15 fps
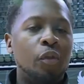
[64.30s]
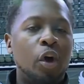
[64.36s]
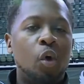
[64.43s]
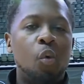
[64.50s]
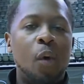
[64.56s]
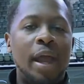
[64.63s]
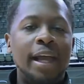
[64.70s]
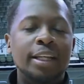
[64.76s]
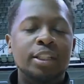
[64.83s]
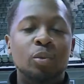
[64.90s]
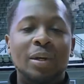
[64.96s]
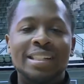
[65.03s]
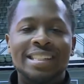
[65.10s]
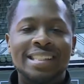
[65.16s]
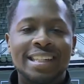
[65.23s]
their way to
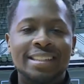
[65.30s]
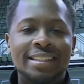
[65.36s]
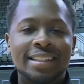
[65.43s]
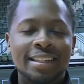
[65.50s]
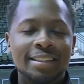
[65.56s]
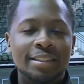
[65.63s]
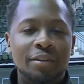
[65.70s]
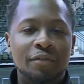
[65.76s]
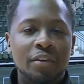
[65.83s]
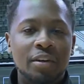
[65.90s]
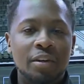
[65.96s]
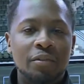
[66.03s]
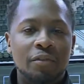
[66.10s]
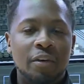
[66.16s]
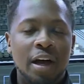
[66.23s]
a 60 to
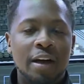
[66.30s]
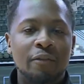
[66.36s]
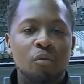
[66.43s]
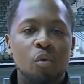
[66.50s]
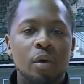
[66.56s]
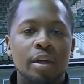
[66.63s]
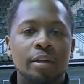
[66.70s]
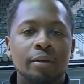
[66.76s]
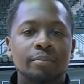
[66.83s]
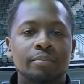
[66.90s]
55 win.